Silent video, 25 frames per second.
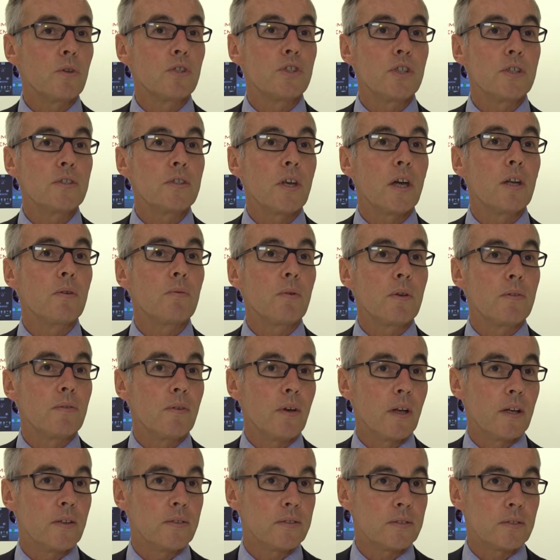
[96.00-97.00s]
which is
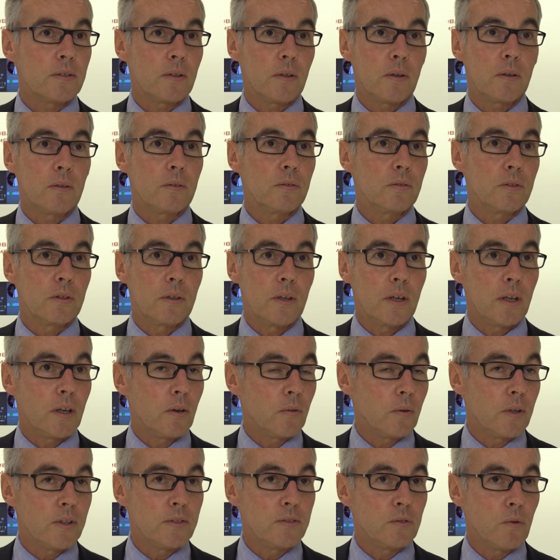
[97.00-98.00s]
unrivaled.
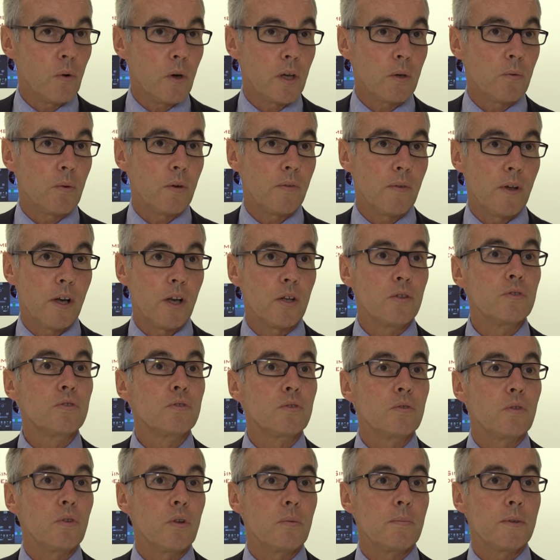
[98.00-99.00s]
There is no
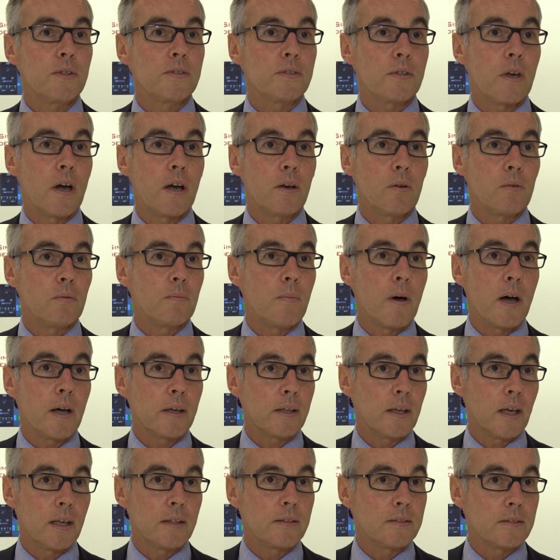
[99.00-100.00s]
equivalence to the Mistral on
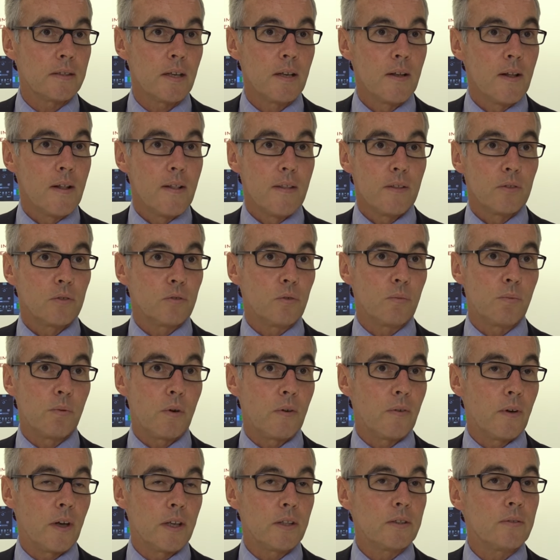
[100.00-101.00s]
market to
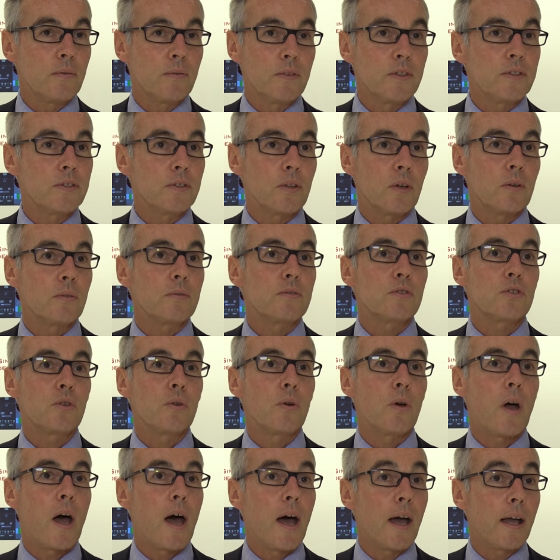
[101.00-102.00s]
provide with such
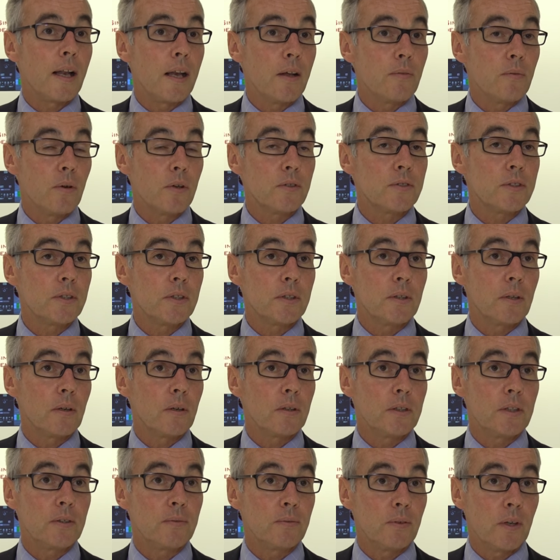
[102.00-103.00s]
high-level
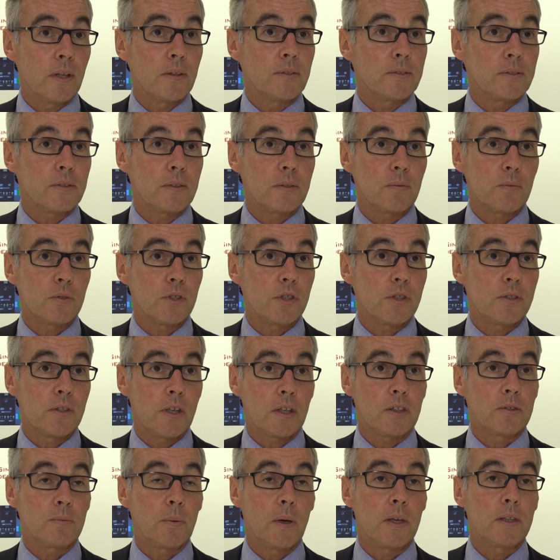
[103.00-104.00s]
defense, which is
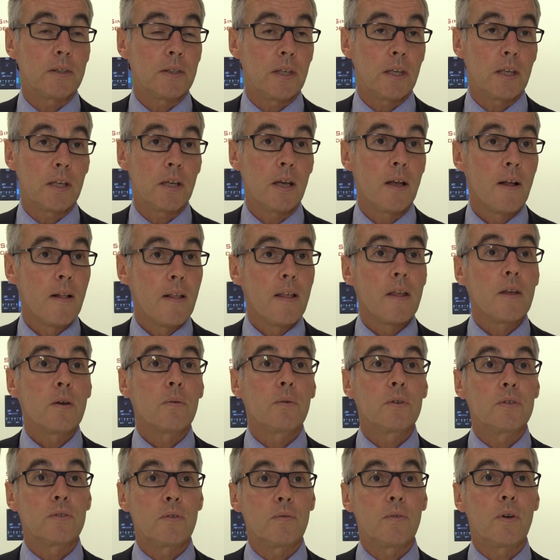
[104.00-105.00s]
expecting
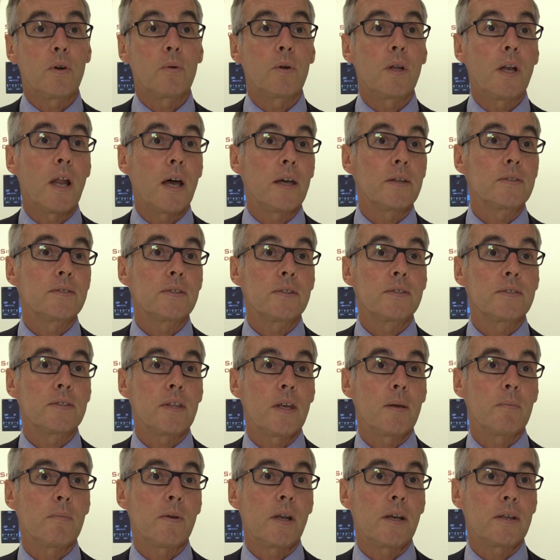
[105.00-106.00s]
with a very light
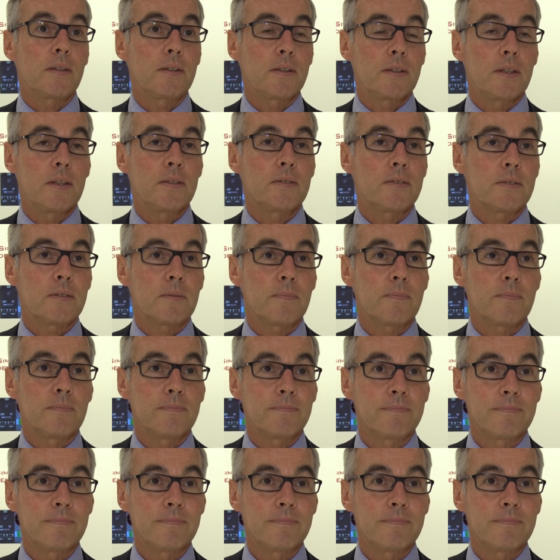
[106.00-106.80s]
system like this.